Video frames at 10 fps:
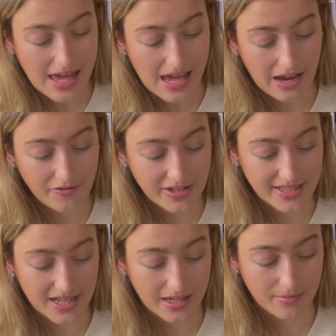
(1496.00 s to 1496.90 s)
Every
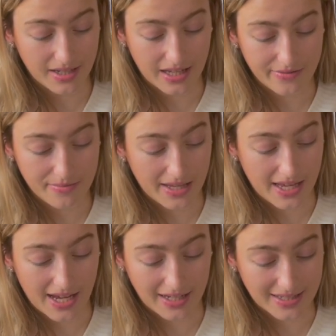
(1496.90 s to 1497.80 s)
assignment gives me
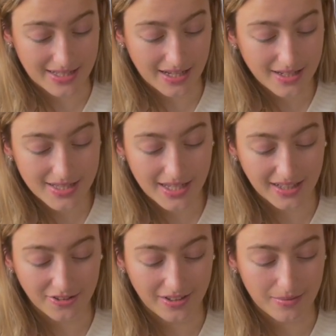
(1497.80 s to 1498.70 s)
anxiety,
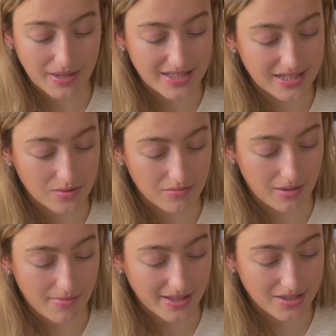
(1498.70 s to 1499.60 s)
including meetings with my
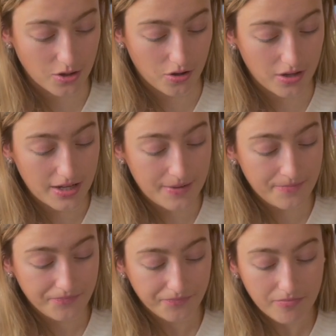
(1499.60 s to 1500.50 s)
mentor,
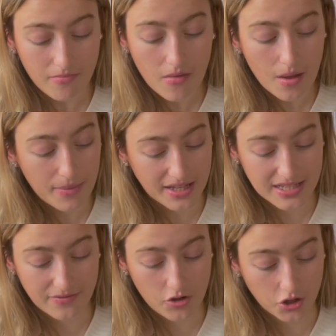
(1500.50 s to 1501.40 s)
because
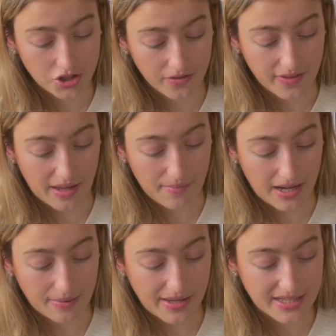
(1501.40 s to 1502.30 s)
I've not done them.
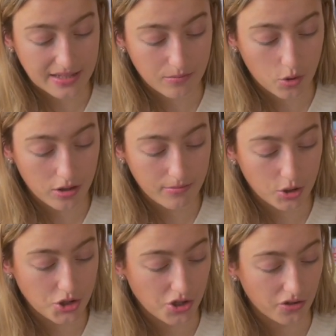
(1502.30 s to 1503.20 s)
I'm eating more and
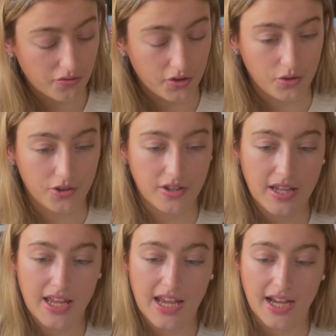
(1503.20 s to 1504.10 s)
more junk food
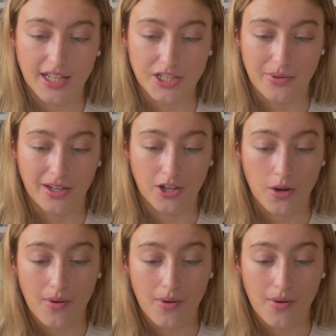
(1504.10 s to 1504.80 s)
and doing no